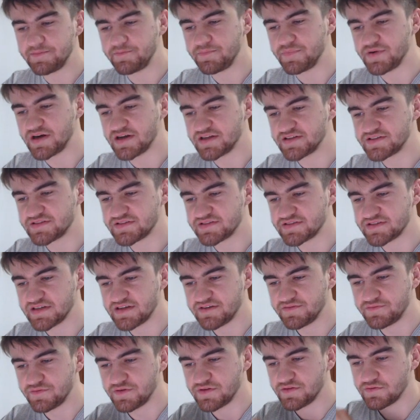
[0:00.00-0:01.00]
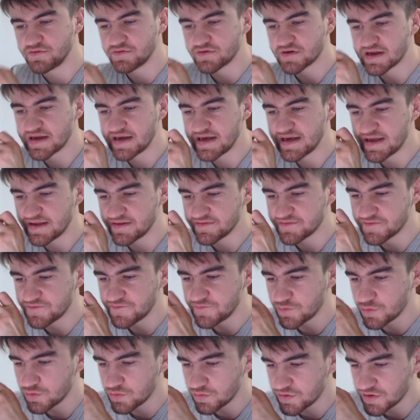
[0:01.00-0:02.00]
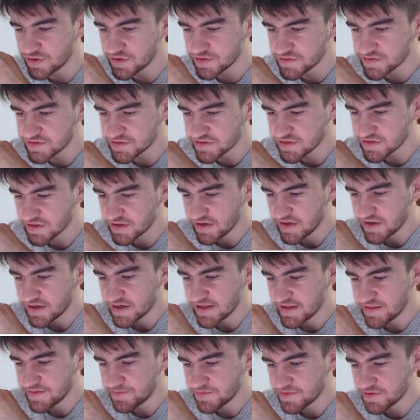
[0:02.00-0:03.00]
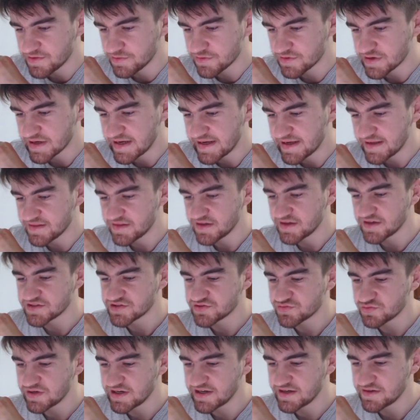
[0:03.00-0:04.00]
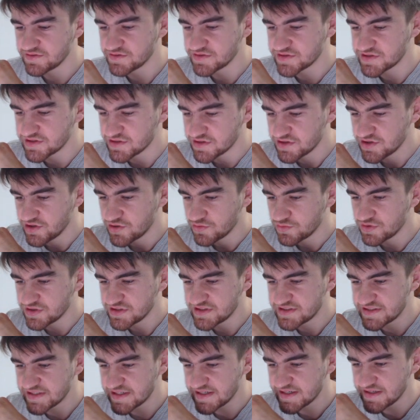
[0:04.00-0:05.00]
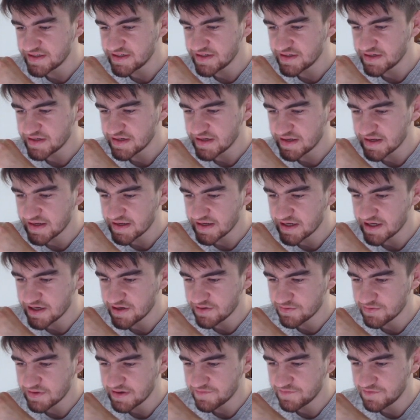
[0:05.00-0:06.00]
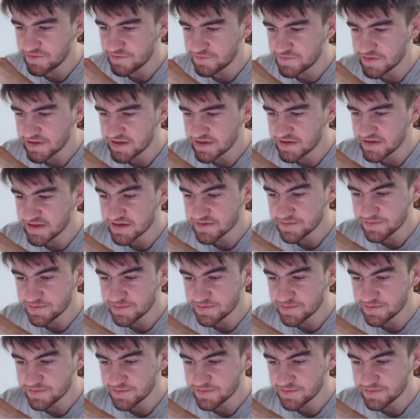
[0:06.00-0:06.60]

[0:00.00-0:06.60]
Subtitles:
But if we look at forwards and then we look at last round, we see round 15, Nick